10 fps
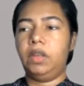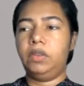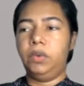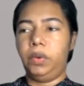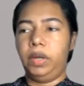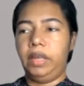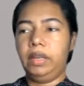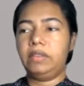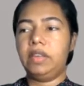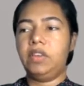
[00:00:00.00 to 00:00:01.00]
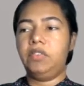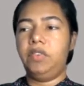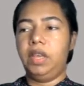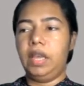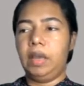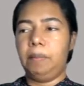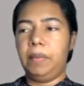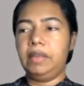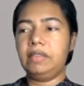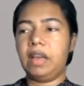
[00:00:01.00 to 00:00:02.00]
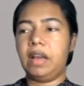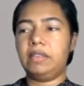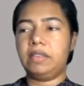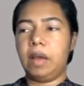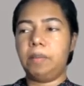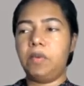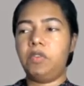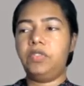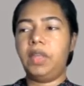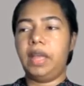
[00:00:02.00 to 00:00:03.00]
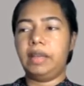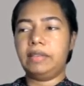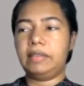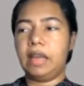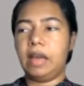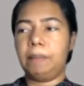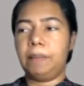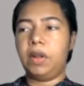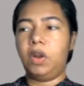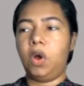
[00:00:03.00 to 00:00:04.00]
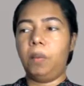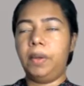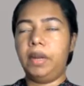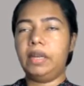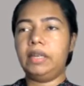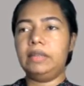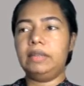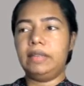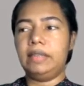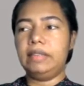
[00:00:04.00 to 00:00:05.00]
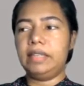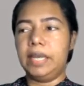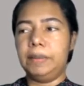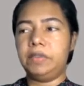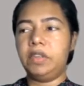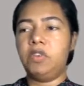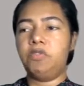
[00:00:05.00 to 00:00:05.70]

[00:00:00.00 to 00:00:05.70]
Unix, VMS are some of the example operating systems